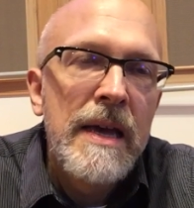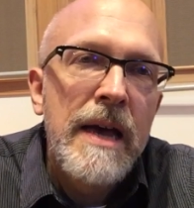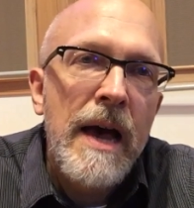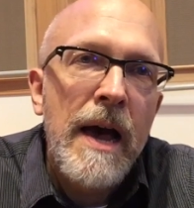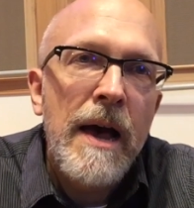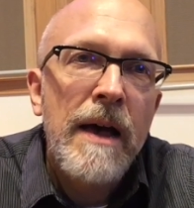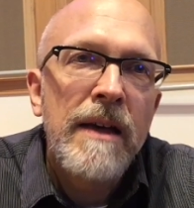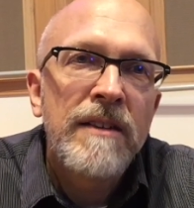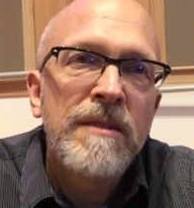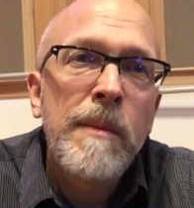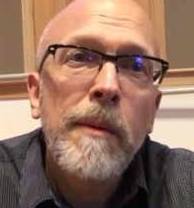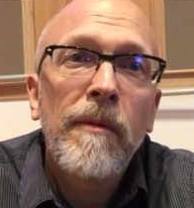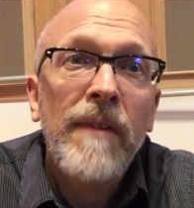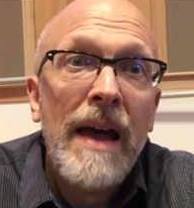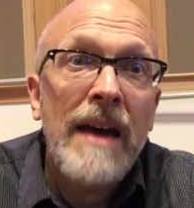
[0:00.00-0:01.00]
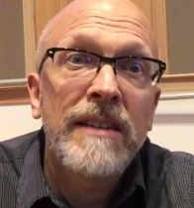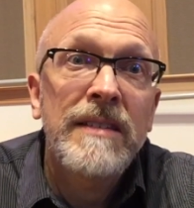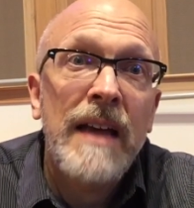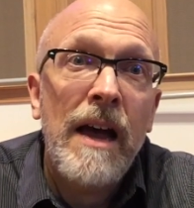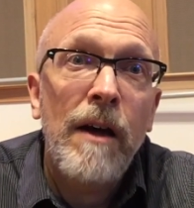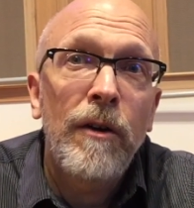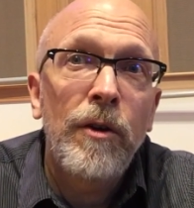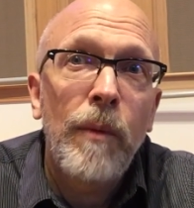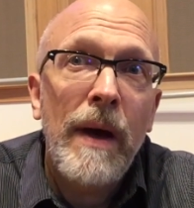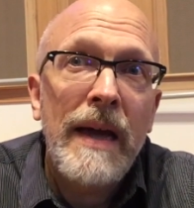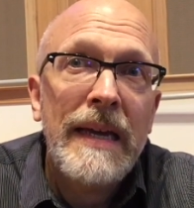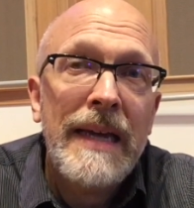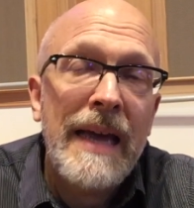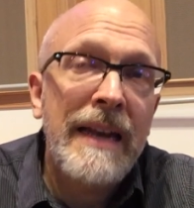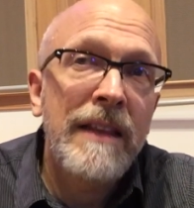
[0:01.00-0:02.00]
Some people have asked, how do I
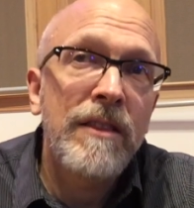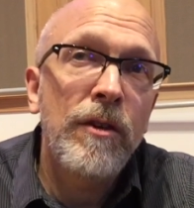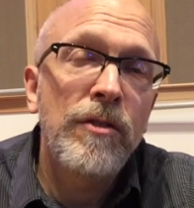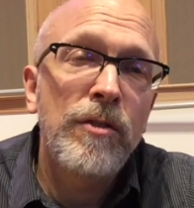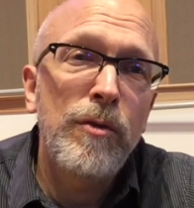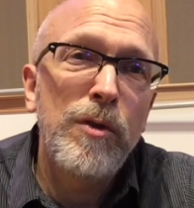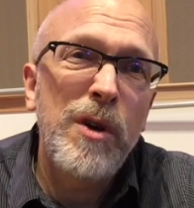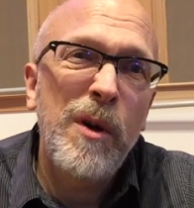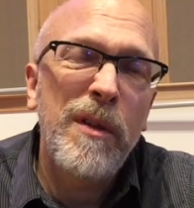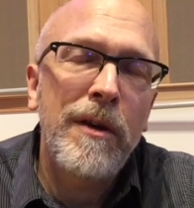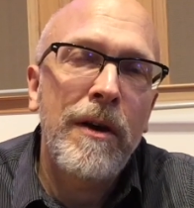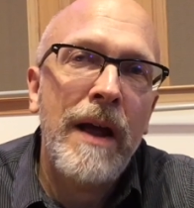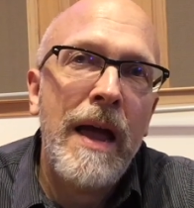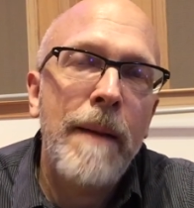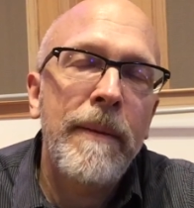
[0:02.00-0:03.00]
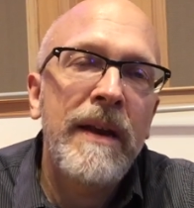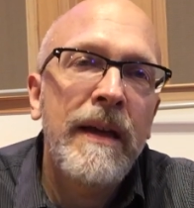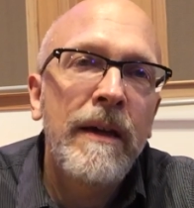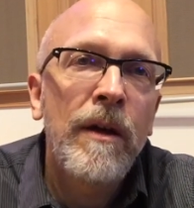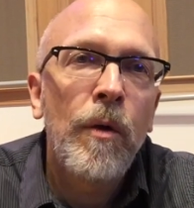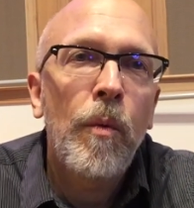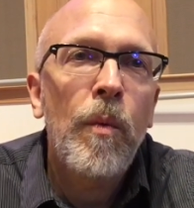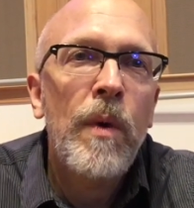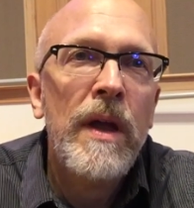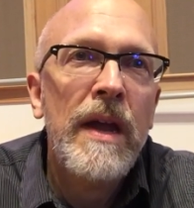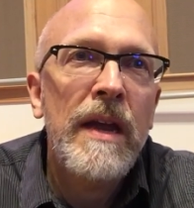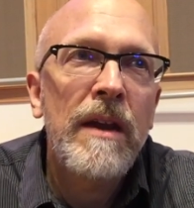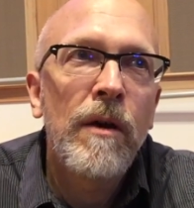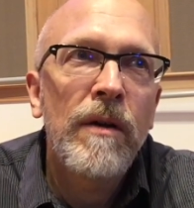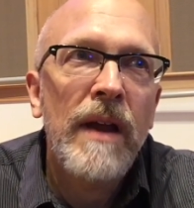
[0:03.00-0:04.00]
get it? Those who know that are happening.
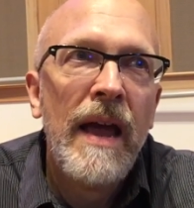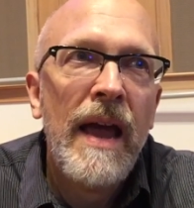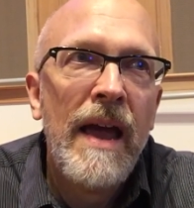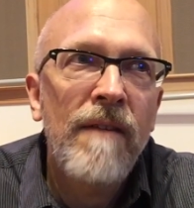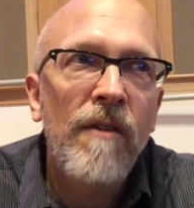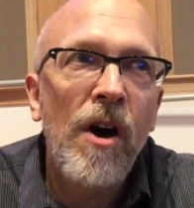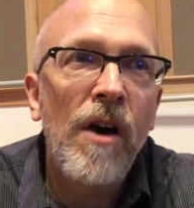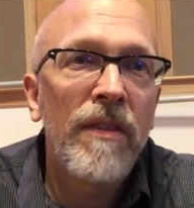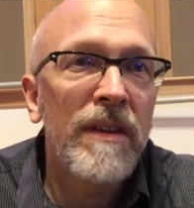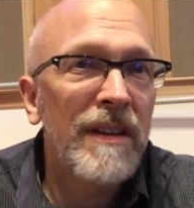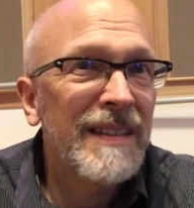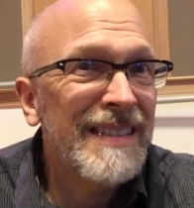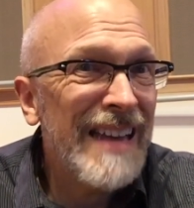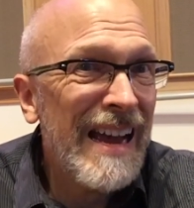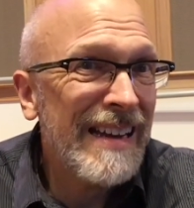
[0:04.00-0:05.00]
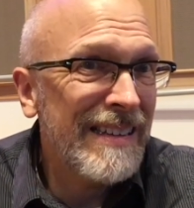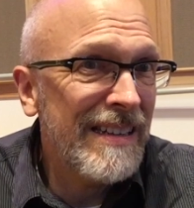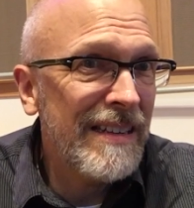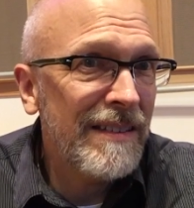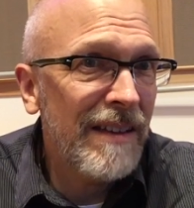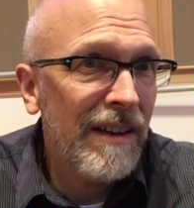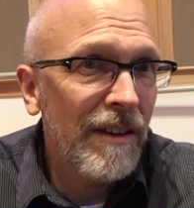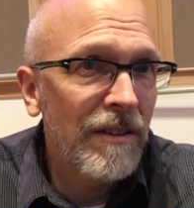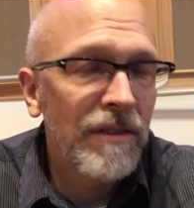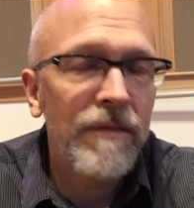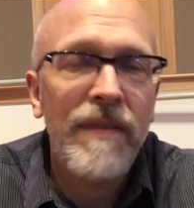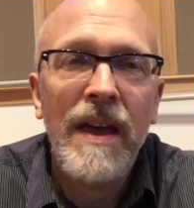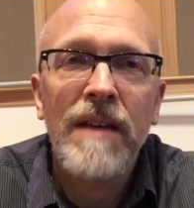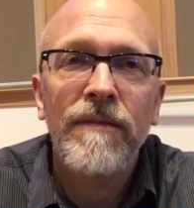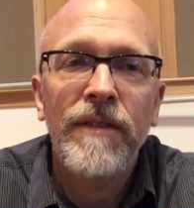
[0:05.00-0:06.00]
We don't have all the exact details of
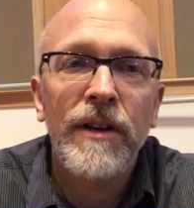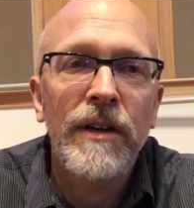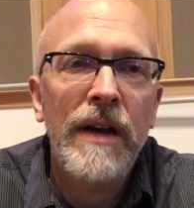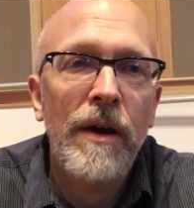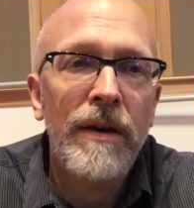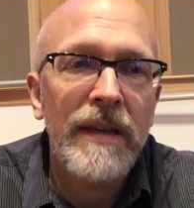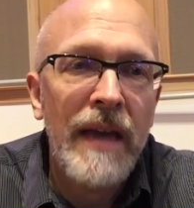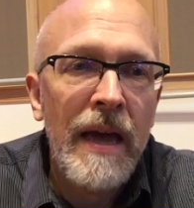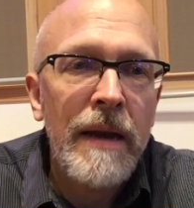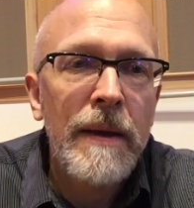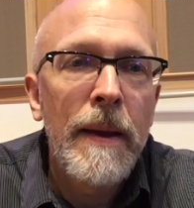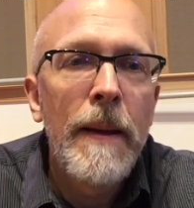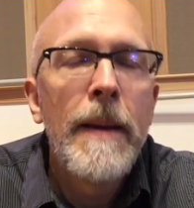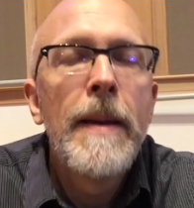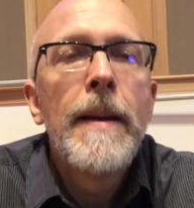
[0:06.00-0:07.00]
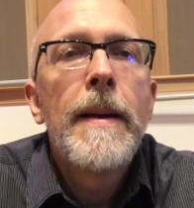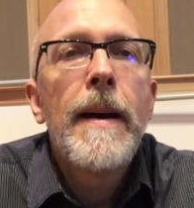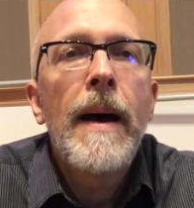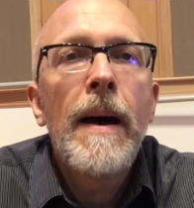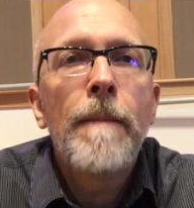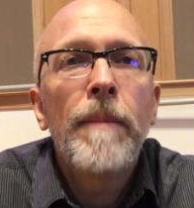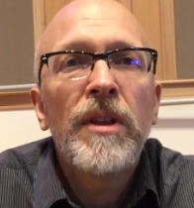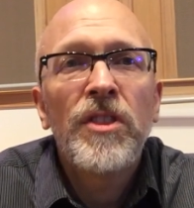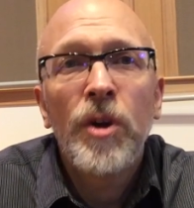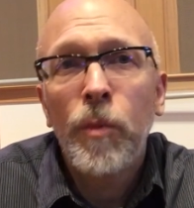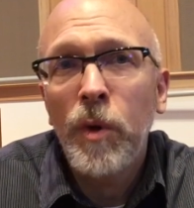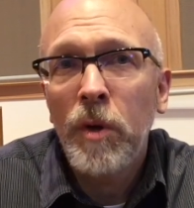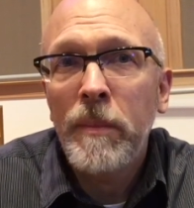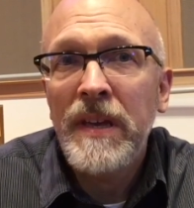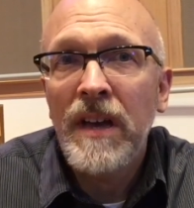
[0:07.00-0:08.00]
that figured out yet, but there
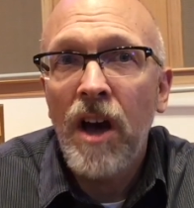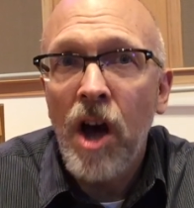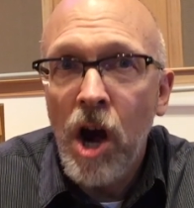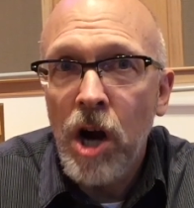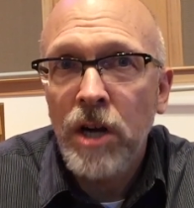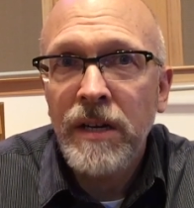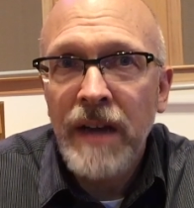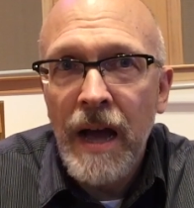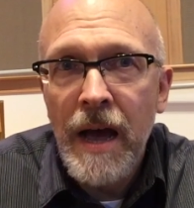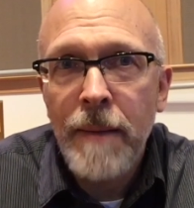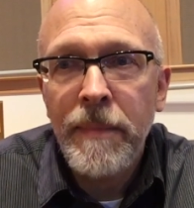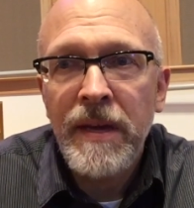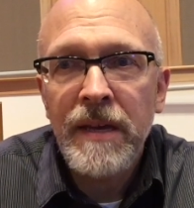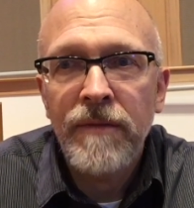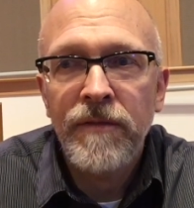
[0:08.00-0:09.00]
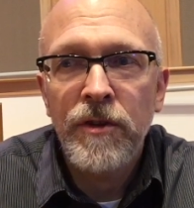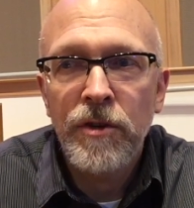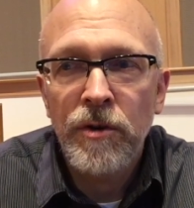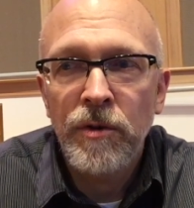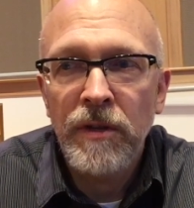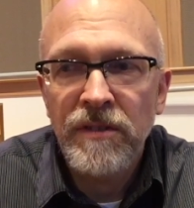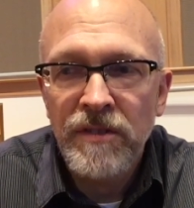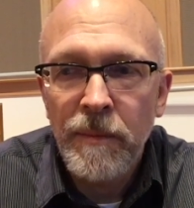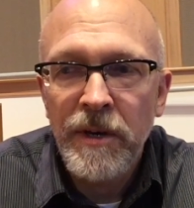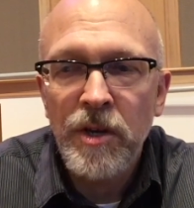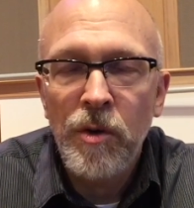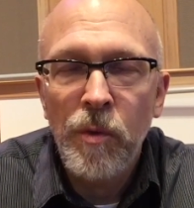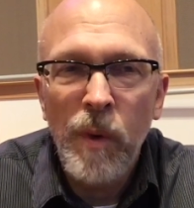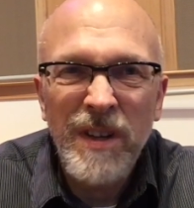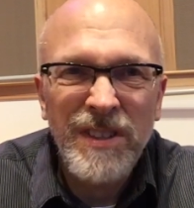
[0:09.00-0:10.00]
will be a hard copy. If you're somebody who
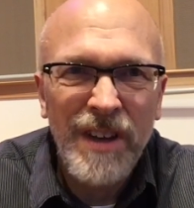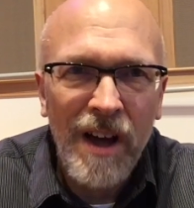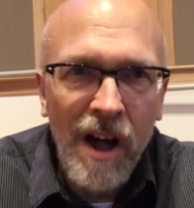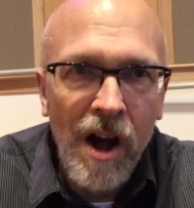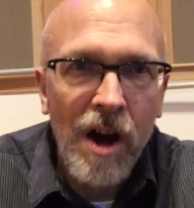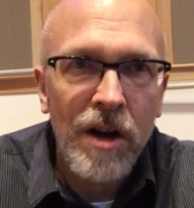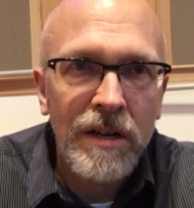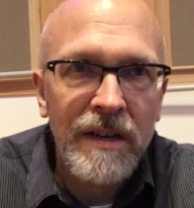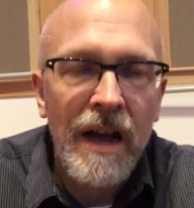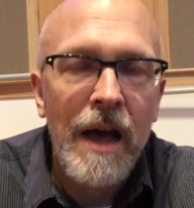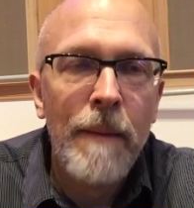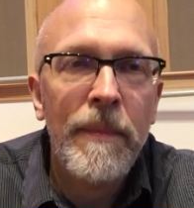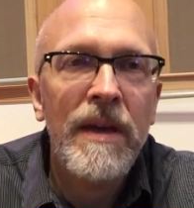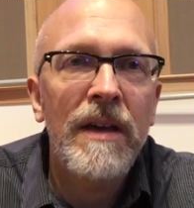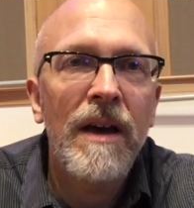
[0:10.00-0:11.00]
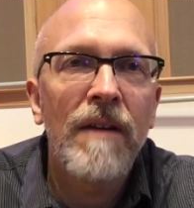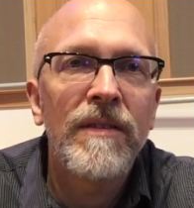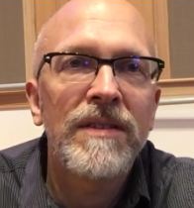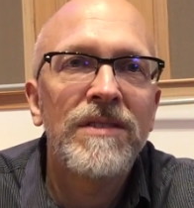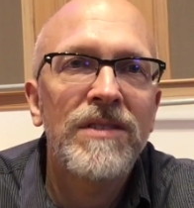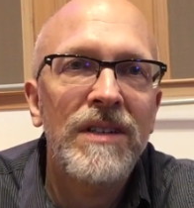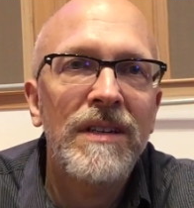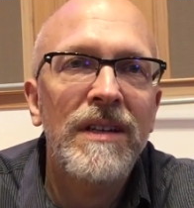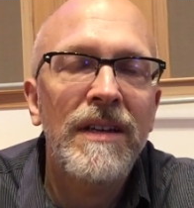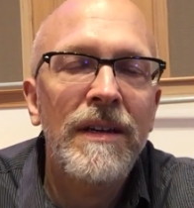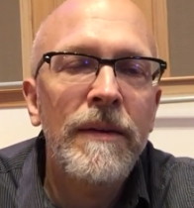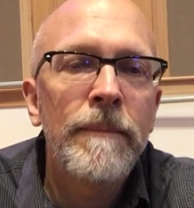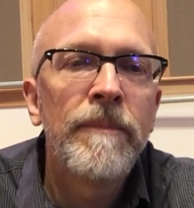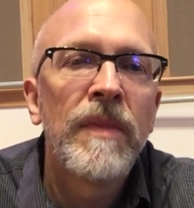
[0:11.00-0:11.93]
wants a hard copy of a CD,